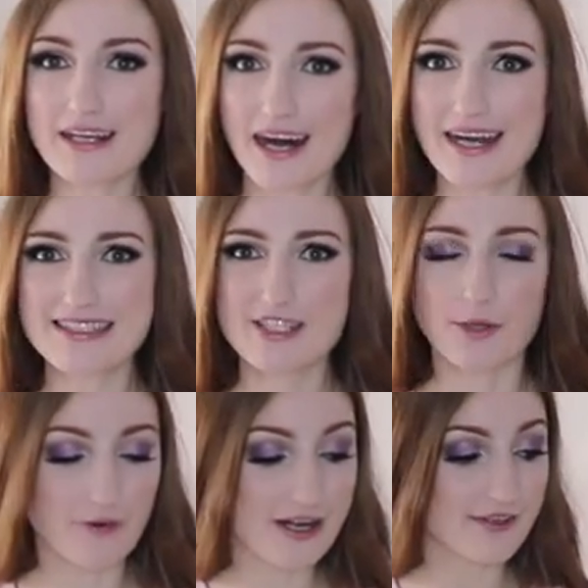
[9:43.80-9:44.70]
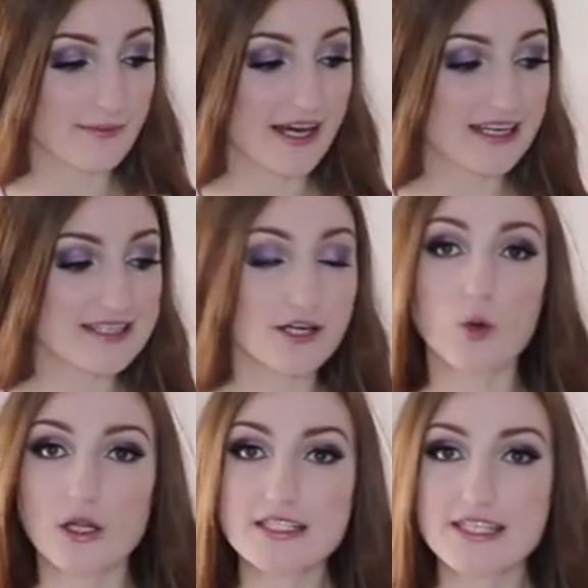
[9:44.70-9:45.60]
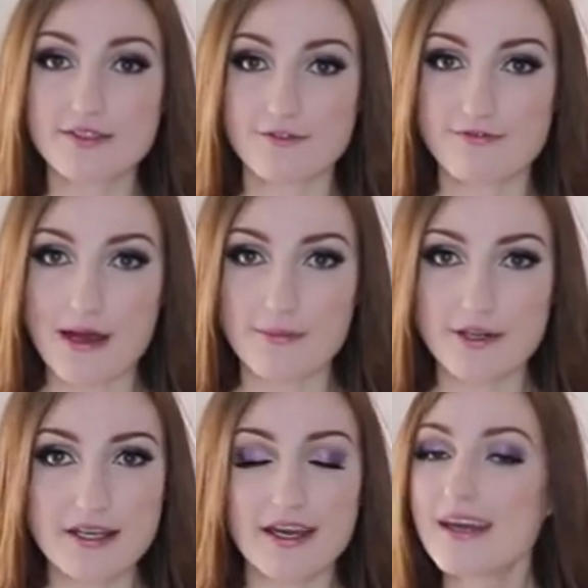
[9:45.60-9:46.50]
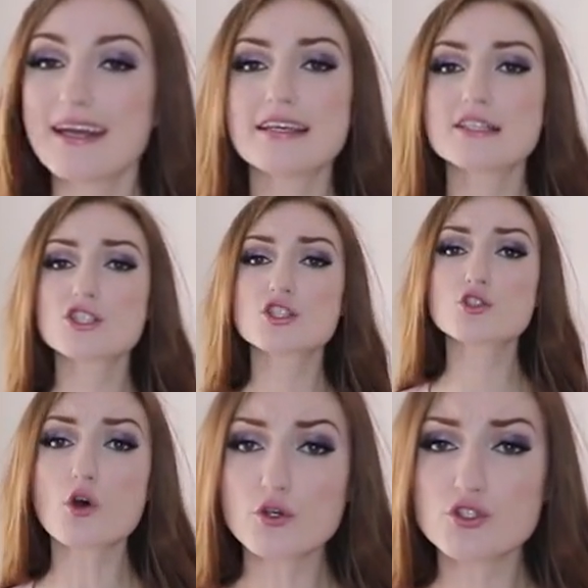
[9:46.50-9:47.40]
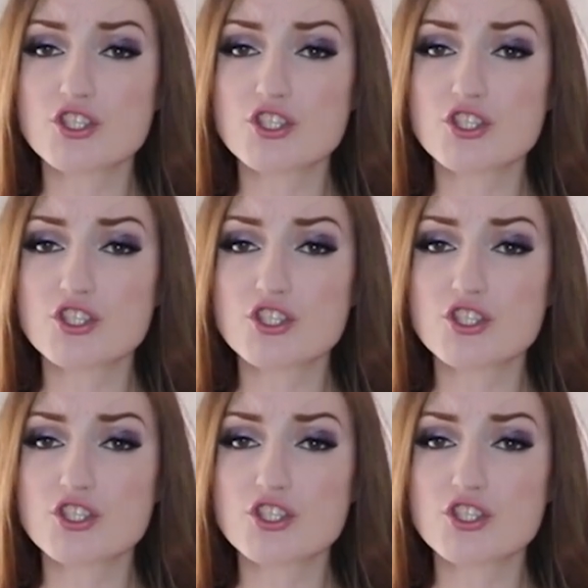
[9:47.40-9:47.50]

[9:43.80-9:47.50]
I can't stop raving about is the quality of the fabric. It is so